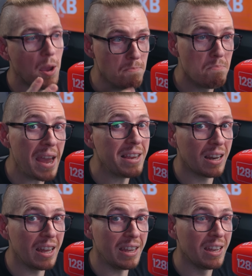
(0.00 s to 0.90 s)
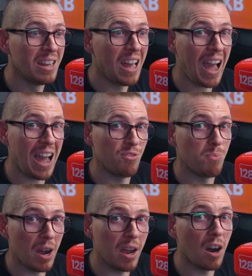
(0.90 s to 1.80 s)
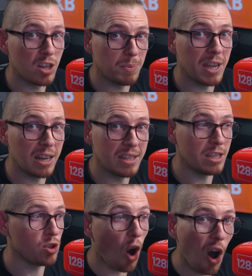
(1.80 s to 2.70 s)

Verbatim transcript: I mainly have my RGB LEDs